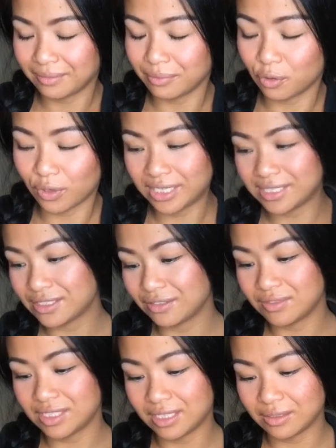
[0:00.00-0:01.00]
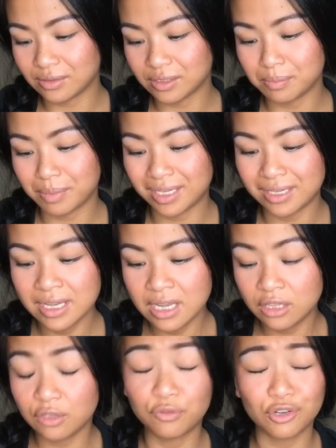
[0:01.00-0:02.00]
the greatest of deals, but
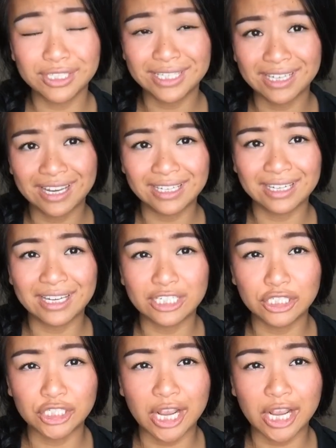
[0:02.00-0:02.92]
the $14.99